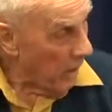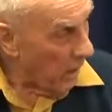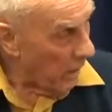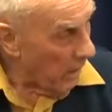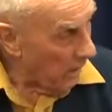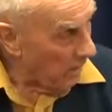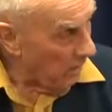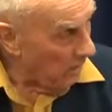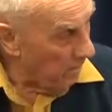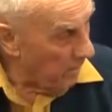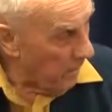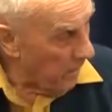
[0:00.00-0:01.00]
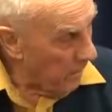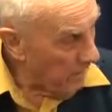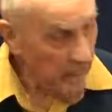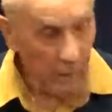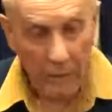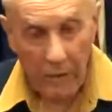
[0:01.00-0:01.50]

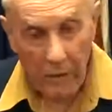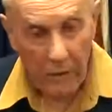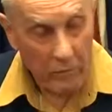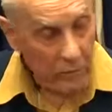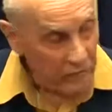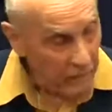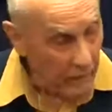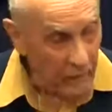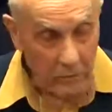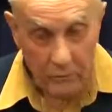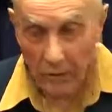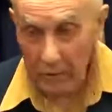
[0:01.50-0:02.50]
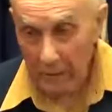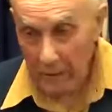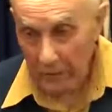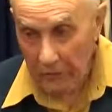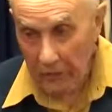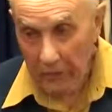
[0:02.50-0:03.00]
Anyway, those fellas were
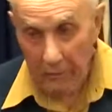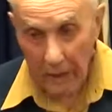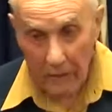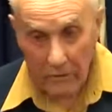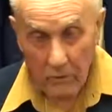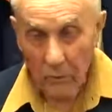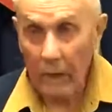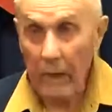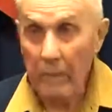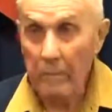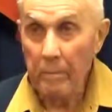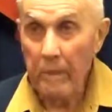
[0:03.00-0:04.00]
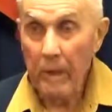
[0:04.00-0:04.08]
about 30 miles away